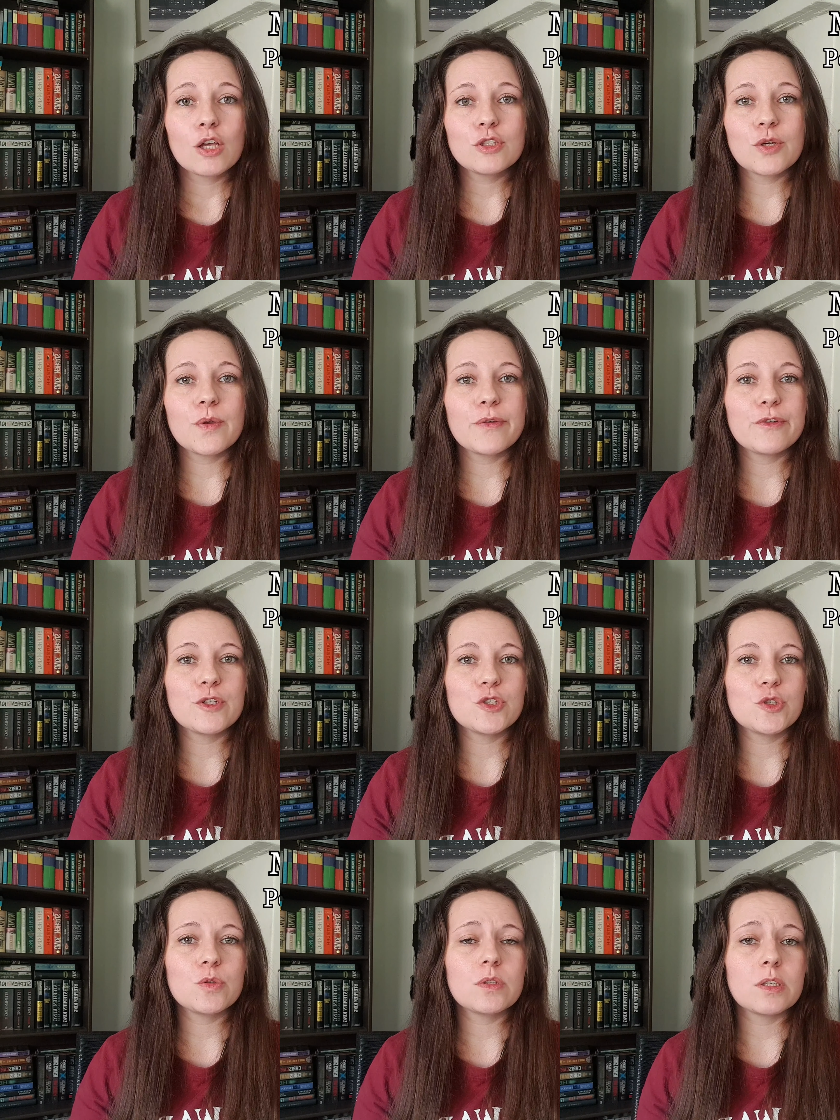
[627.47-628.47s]
So if you
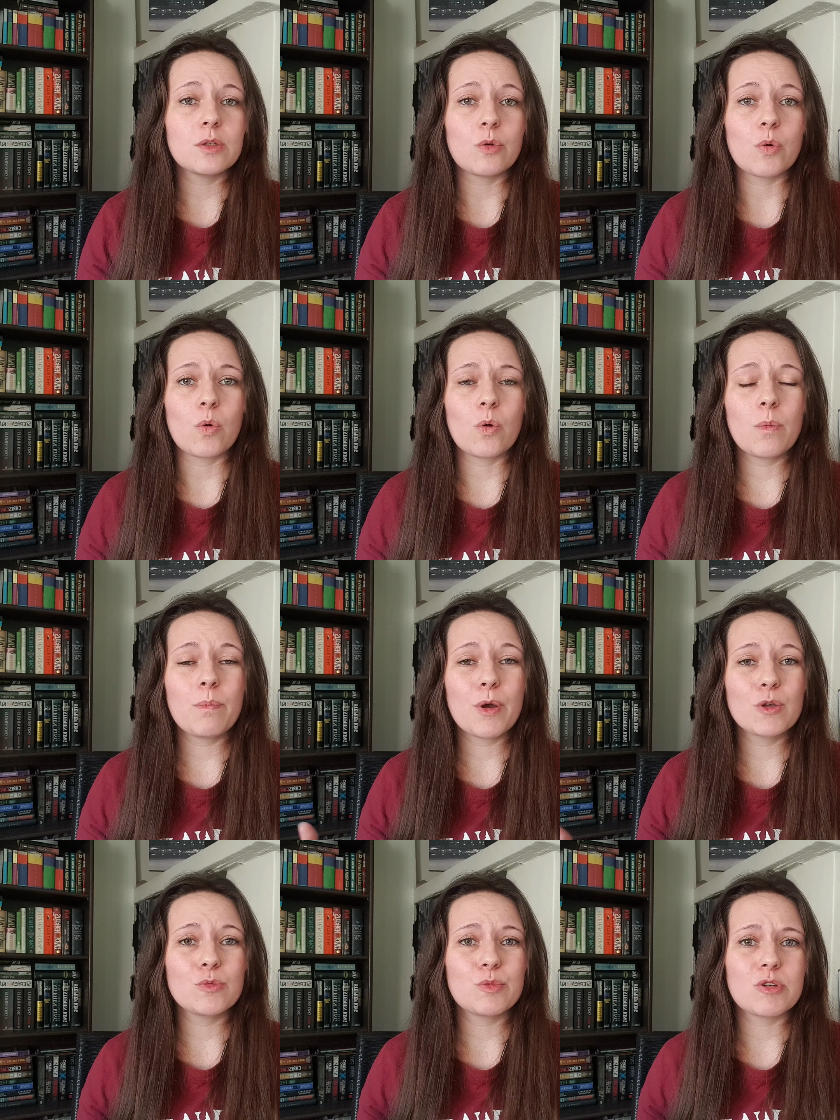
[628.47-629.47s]
shoot in RAW,
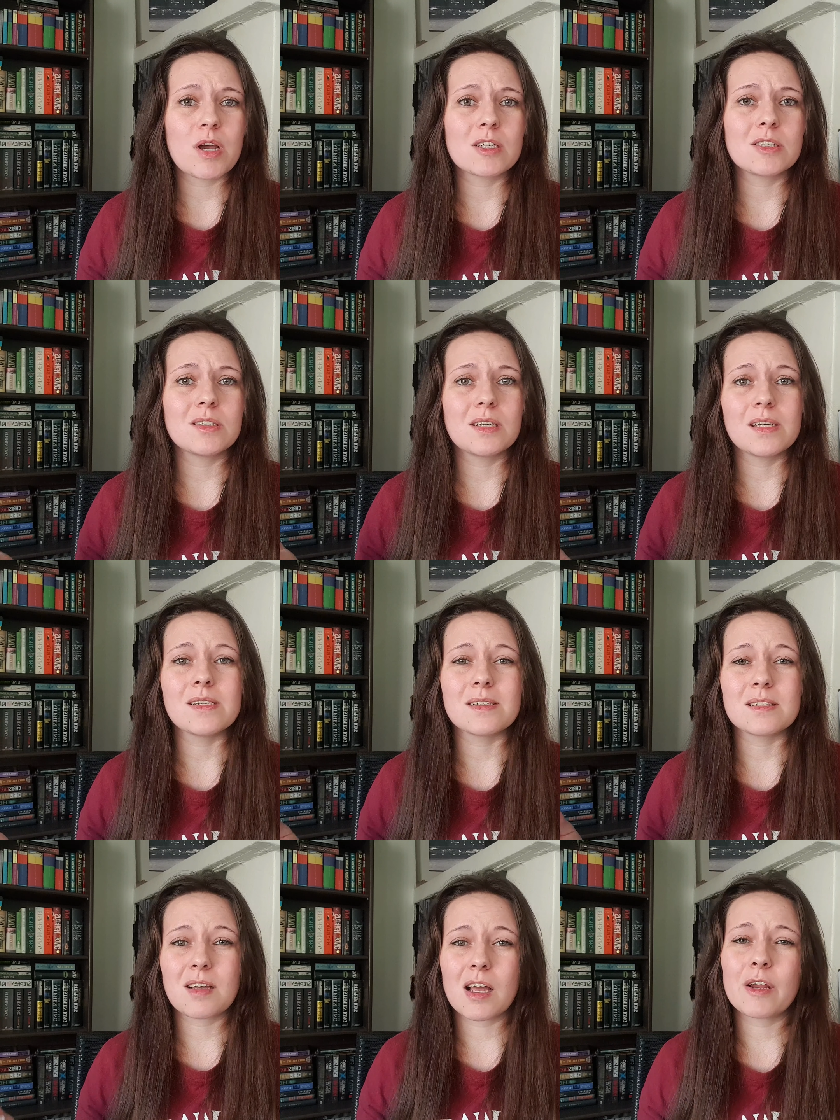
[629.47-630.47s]
post-production
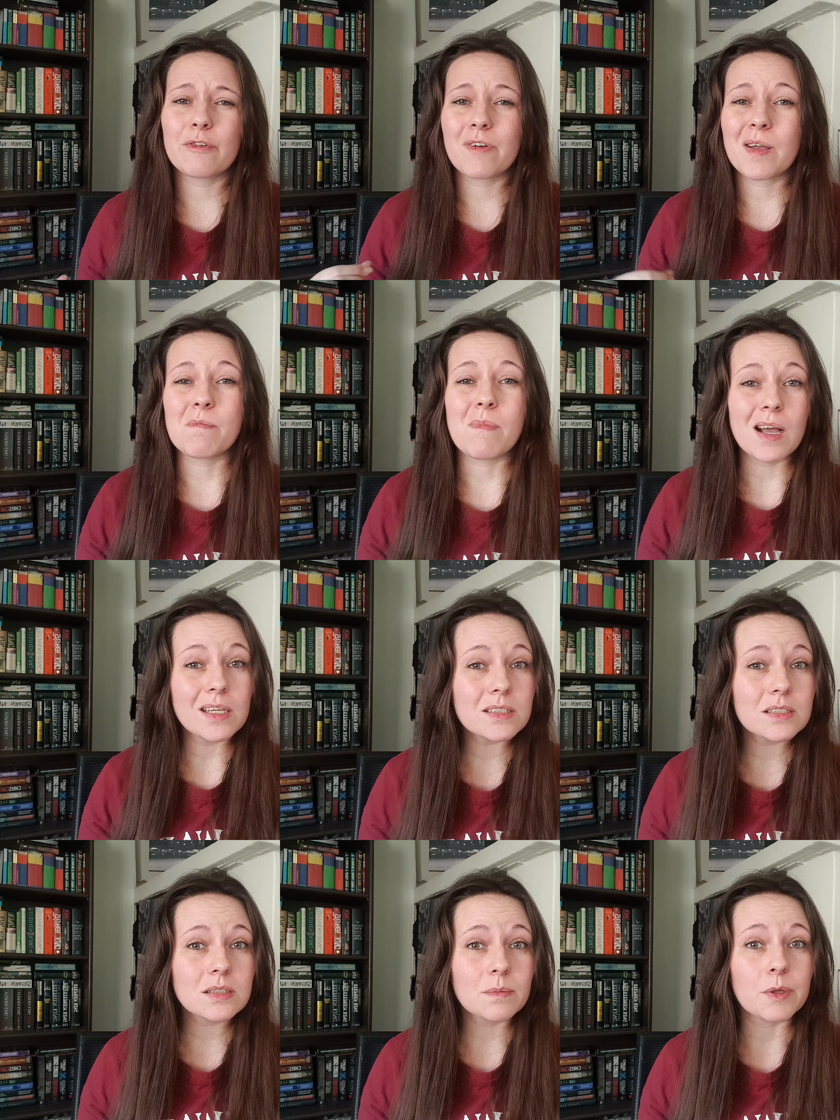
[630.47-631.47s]
is kind of a
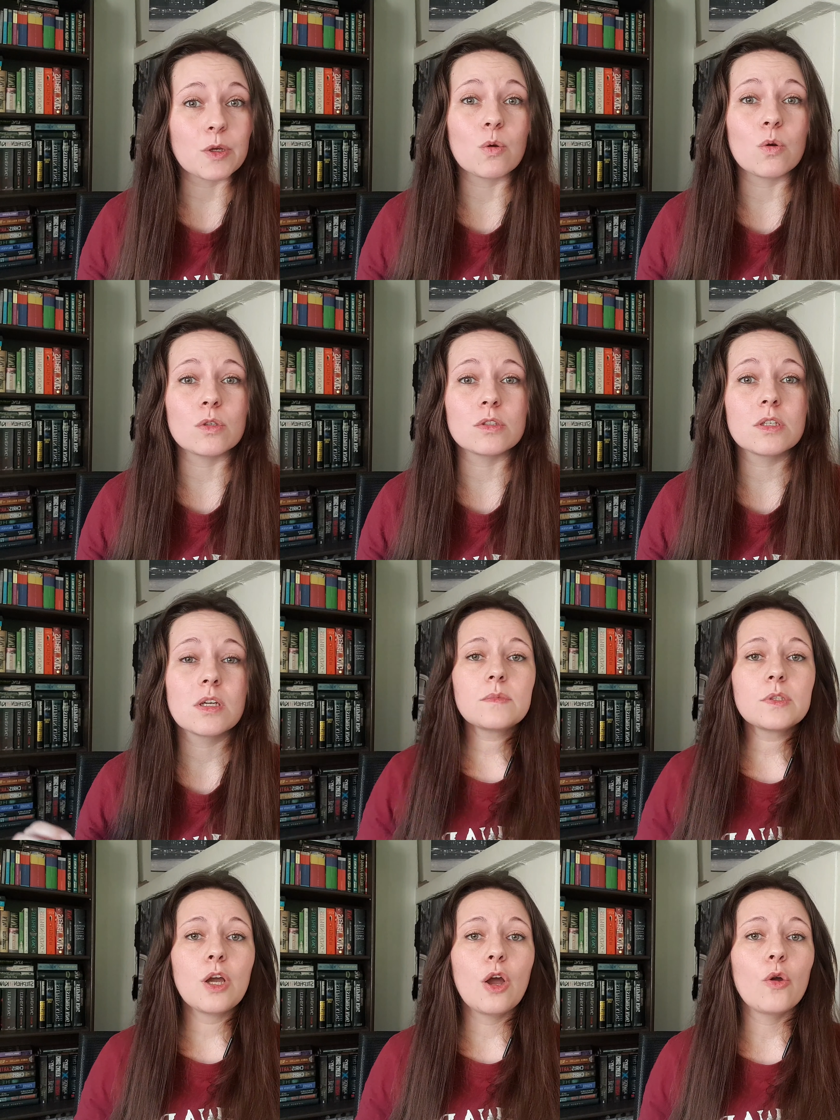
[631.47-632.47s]
must because
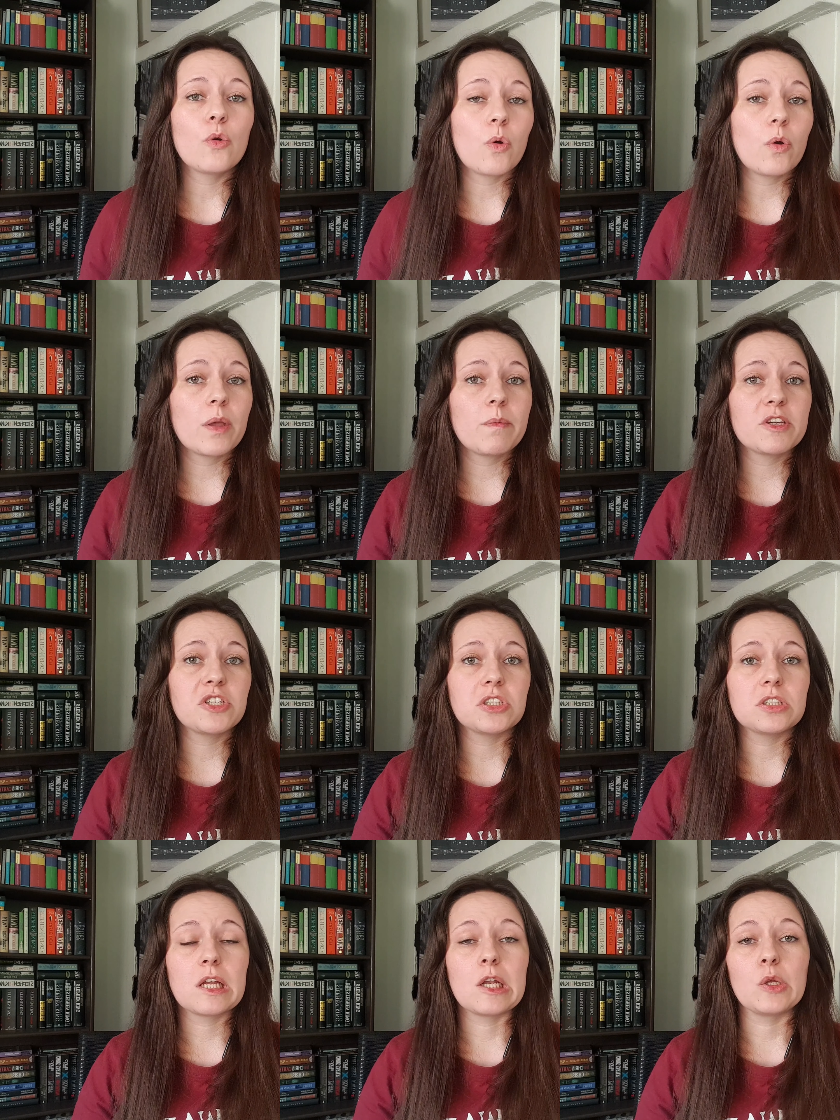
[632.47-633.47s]
RAW
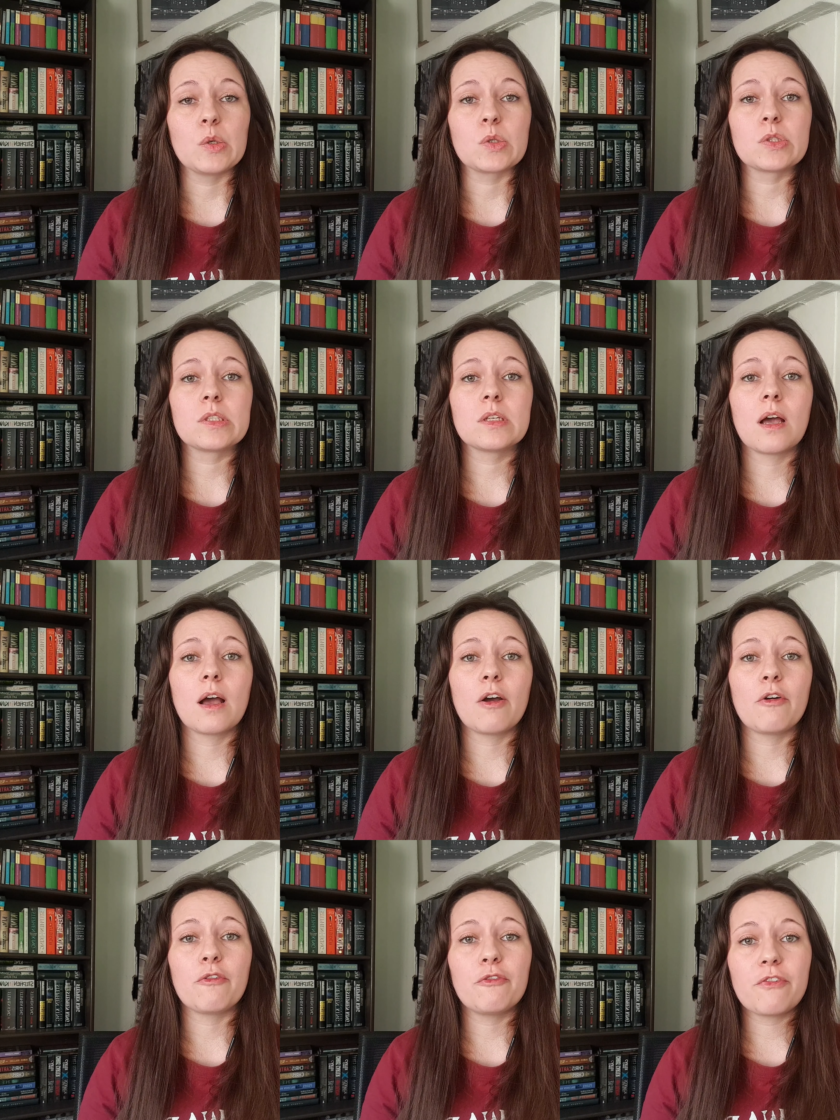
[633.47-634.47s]
images looks
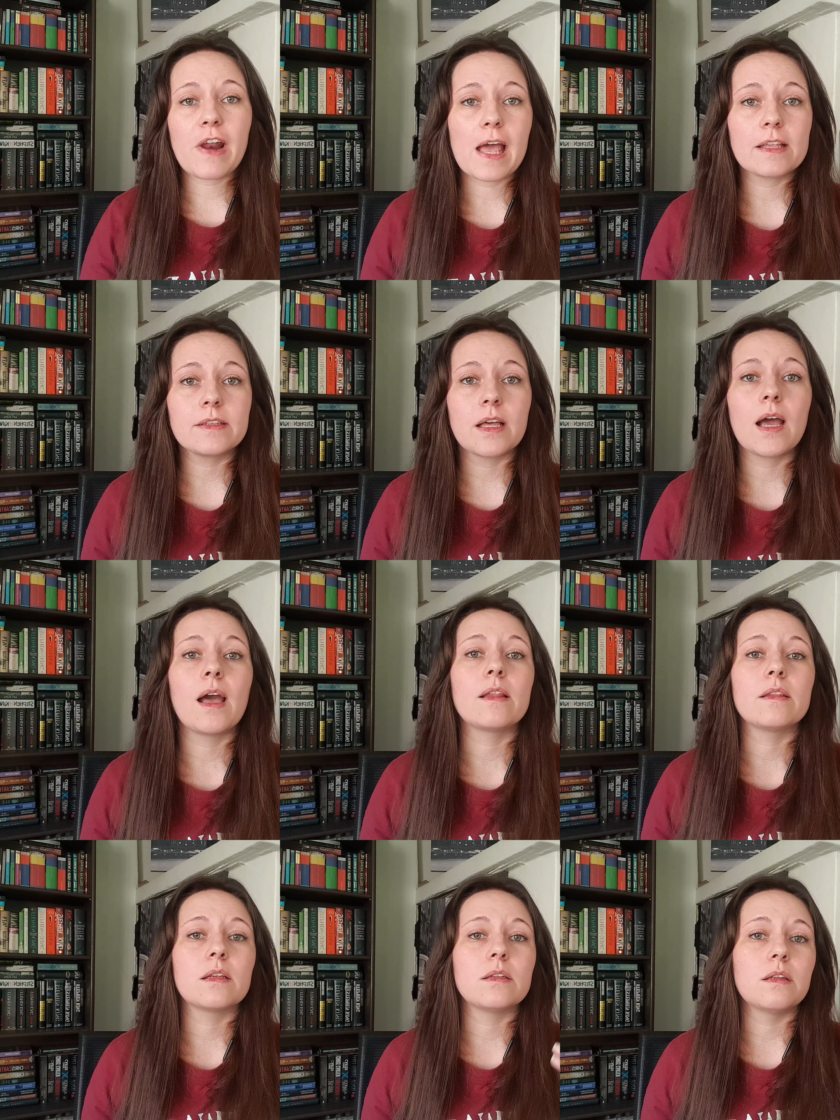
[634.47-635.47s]
flat
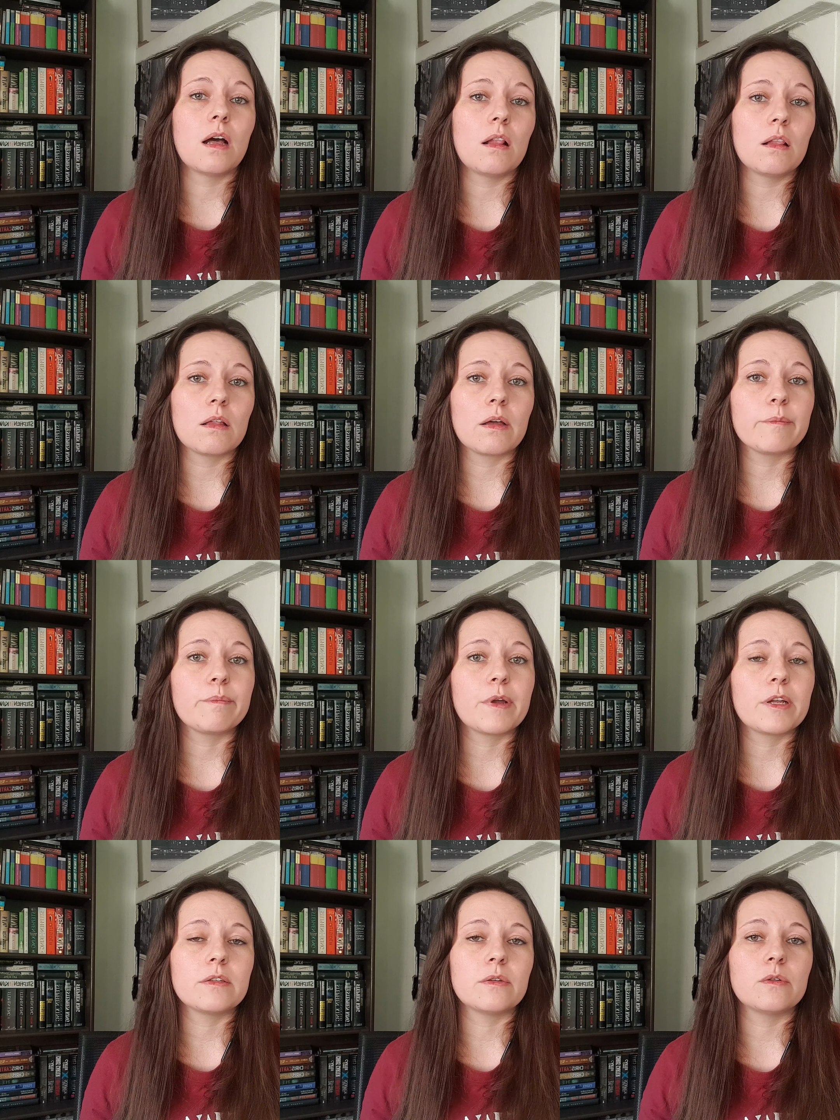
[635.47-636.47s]
and dull
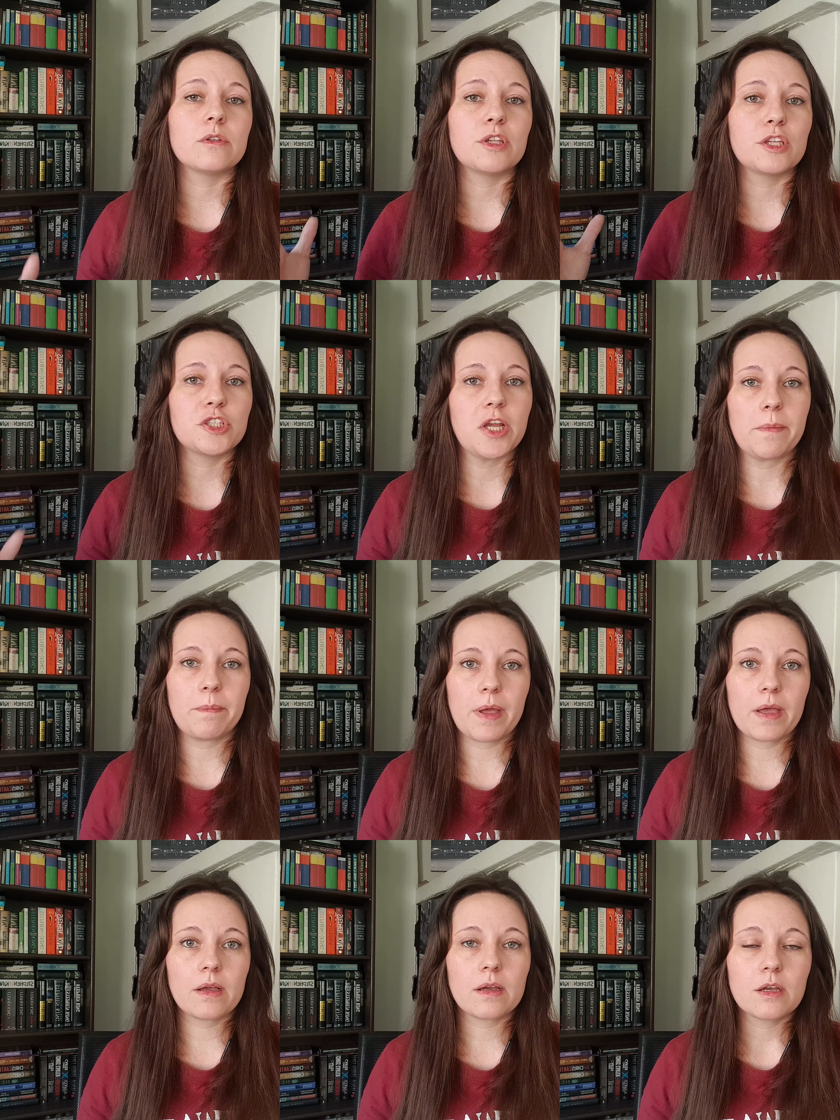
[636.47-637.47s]
compared to the JPEG.